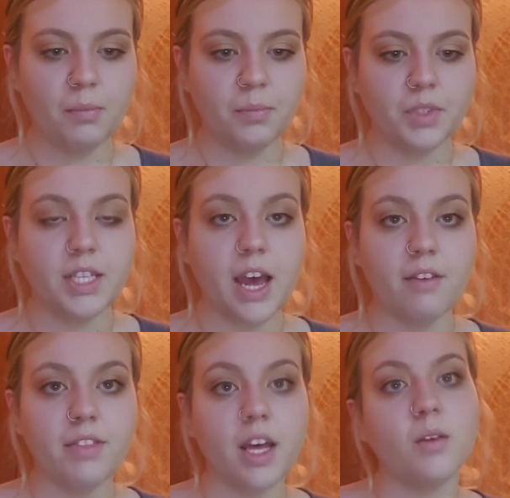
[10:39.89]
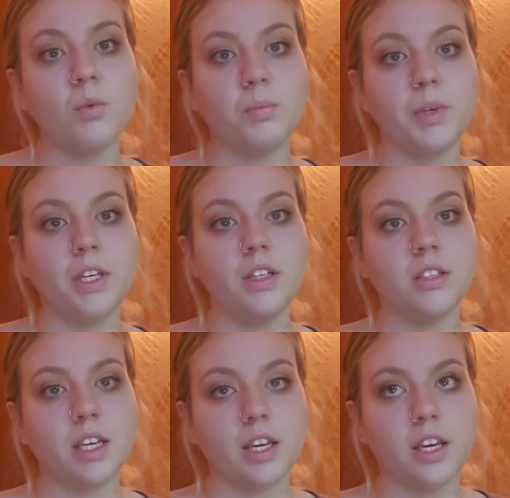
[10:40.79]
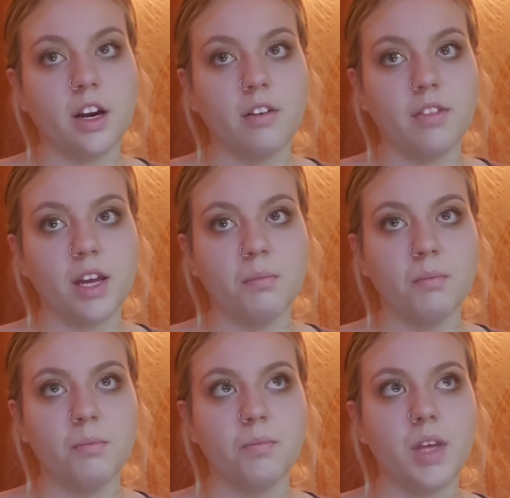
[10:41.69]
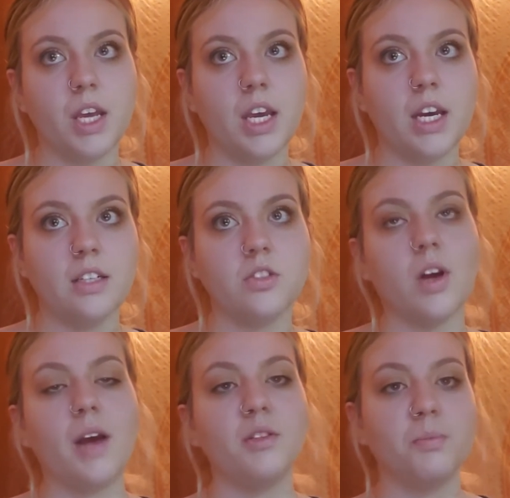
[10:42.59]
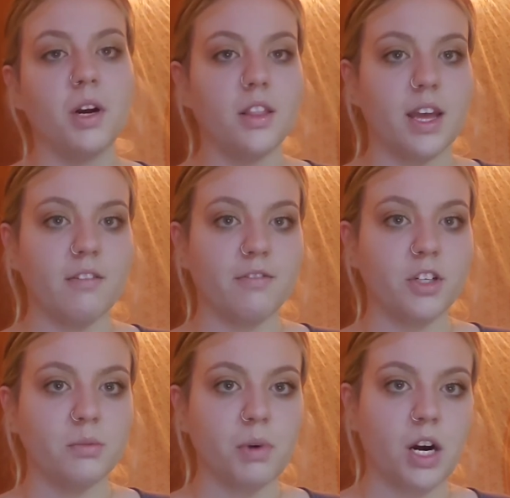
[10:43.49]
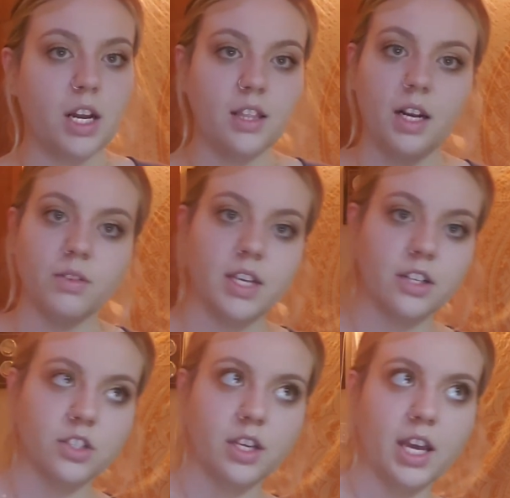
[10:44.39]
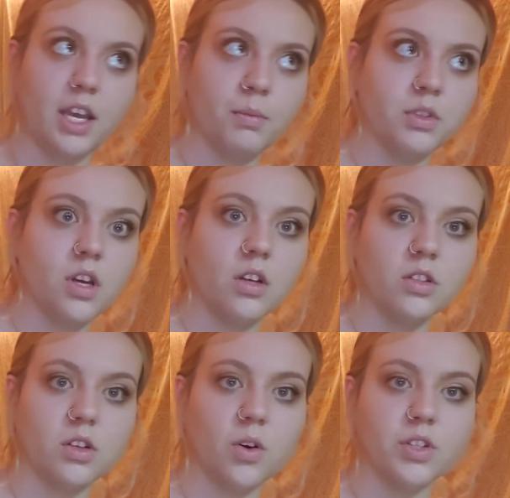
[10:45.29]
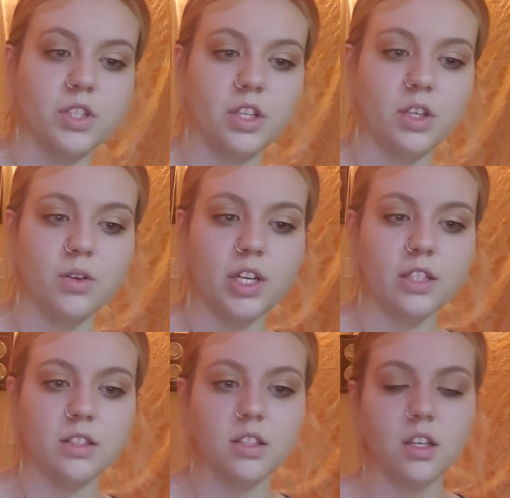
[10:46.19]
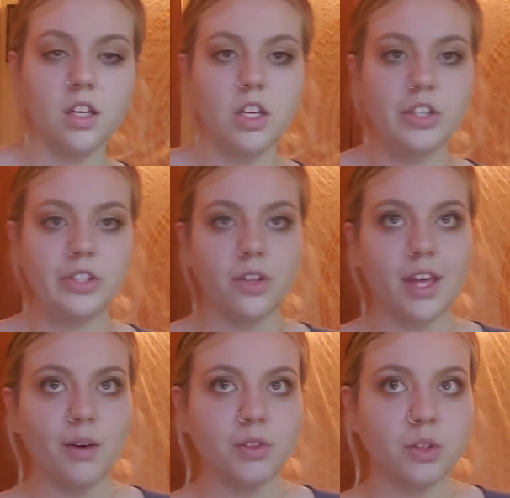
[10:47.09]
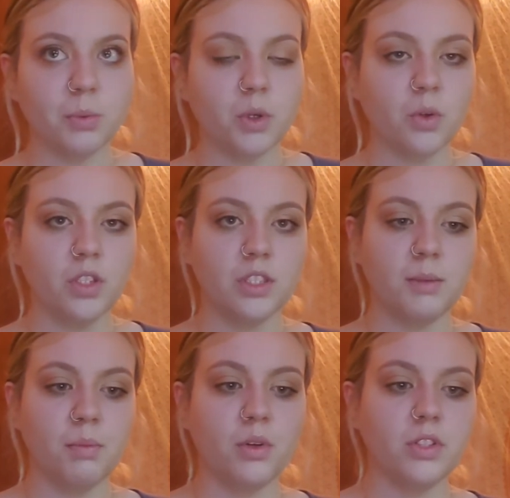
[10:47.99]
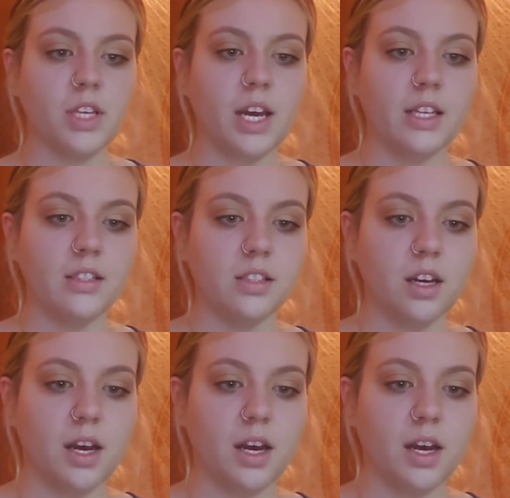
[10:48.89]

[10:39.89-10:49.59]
staff that would be taking care of them. And so I was a part of that first part, and then I was actually able to also go into the units, so that was super cool to see both sides.